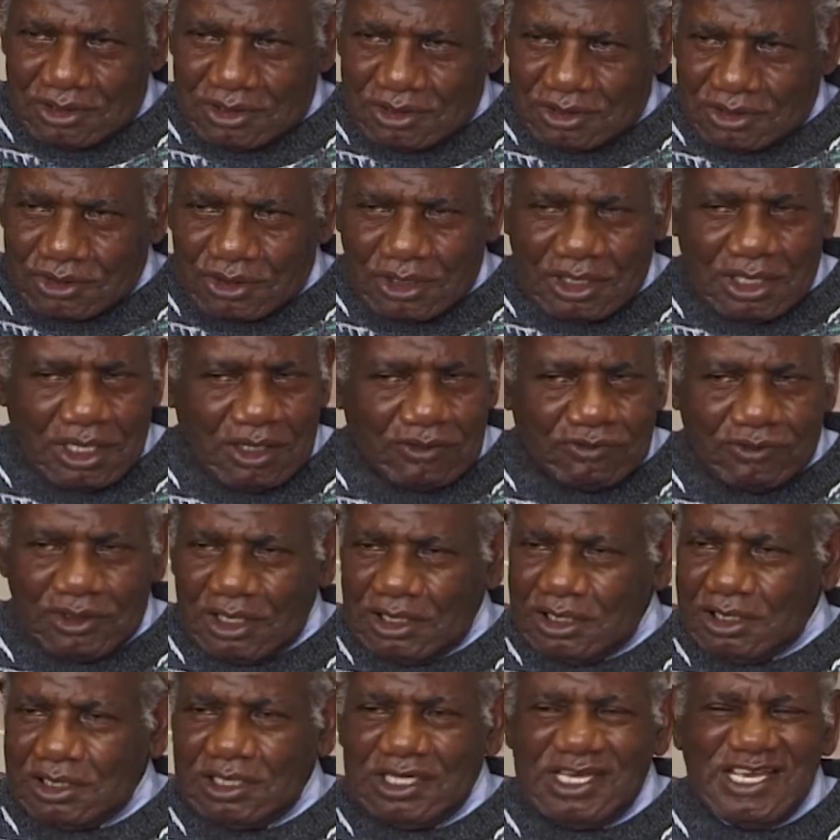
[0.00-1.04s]
So I haven't
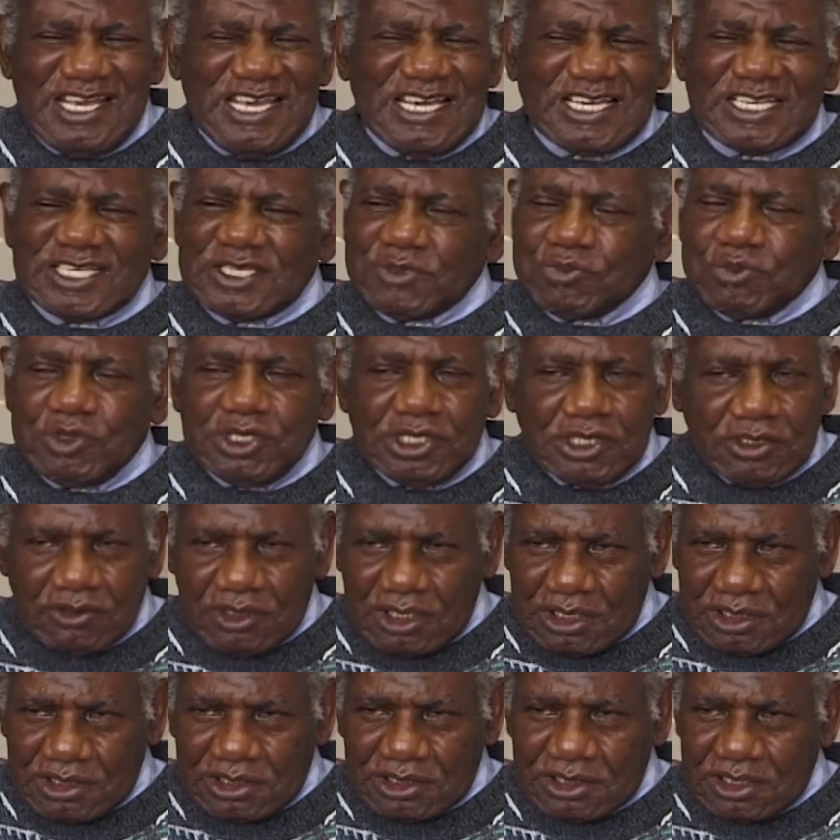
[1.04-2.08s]
had any
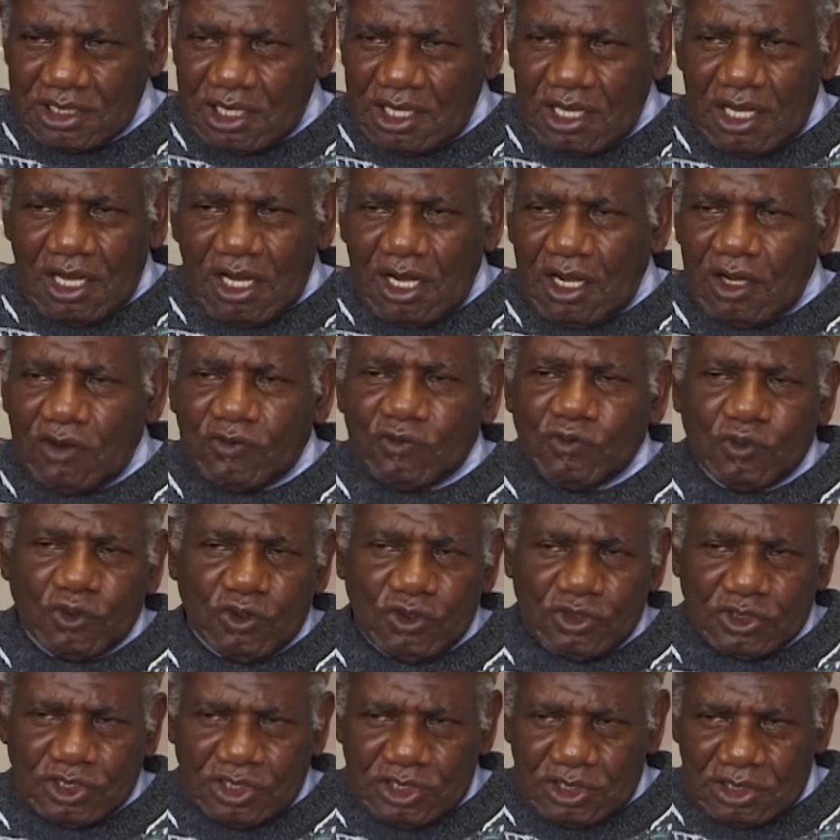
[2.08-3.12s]
experience of
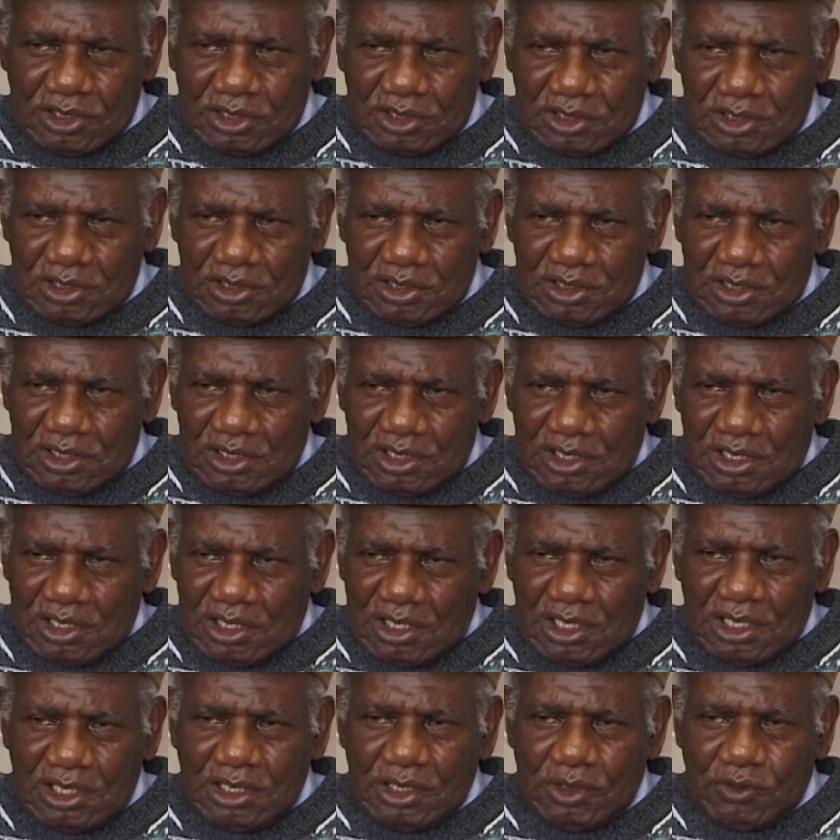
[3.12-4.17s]
working
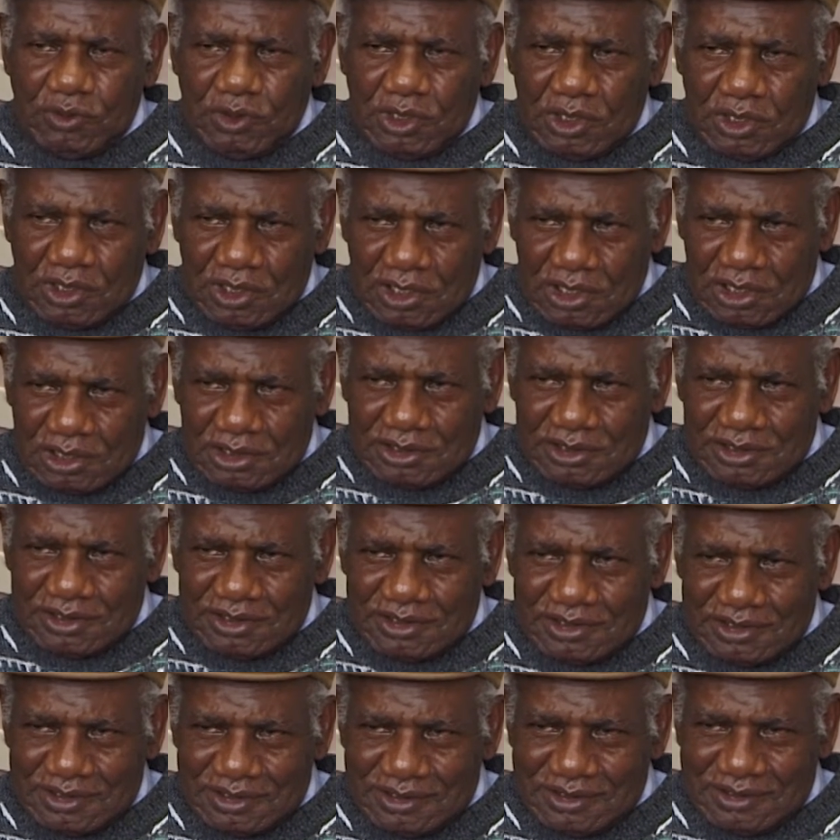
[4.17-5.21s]
anywhere
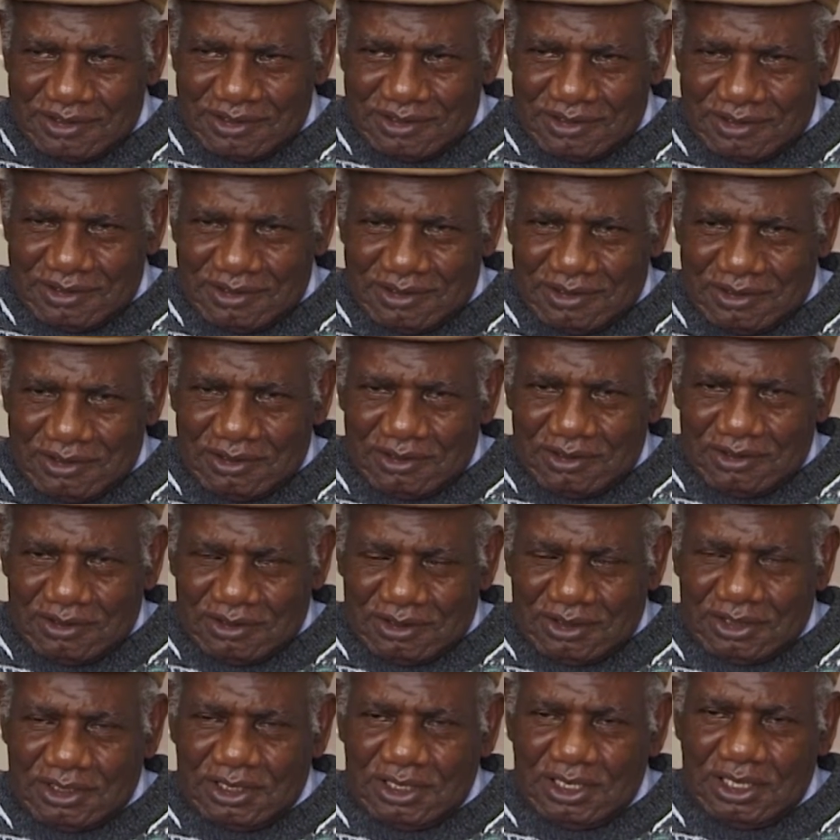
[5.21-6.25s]
else,
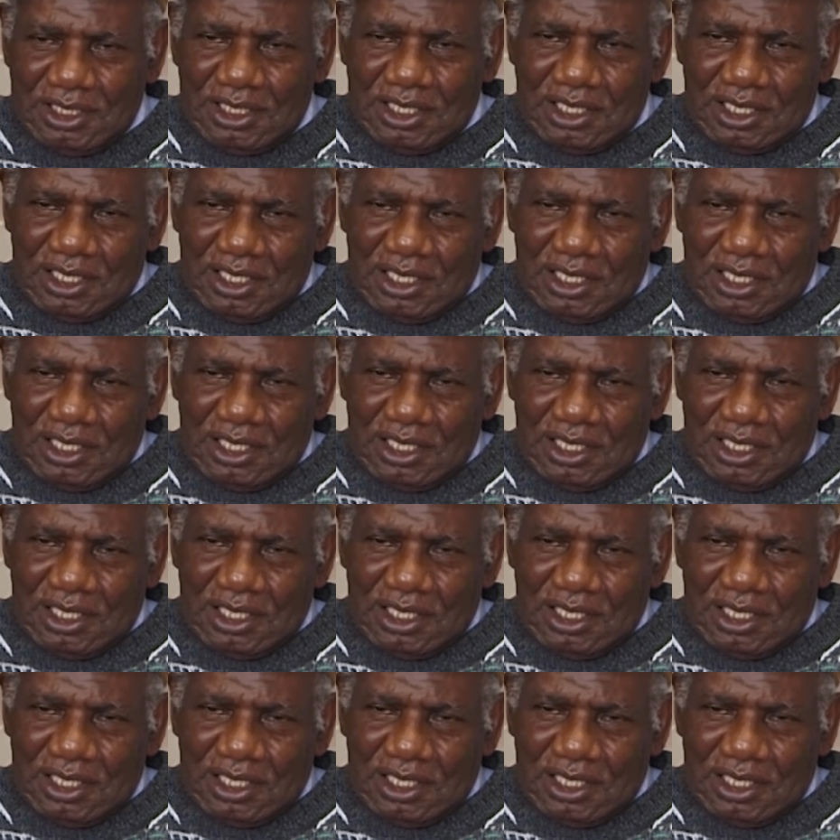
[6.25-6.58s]
see.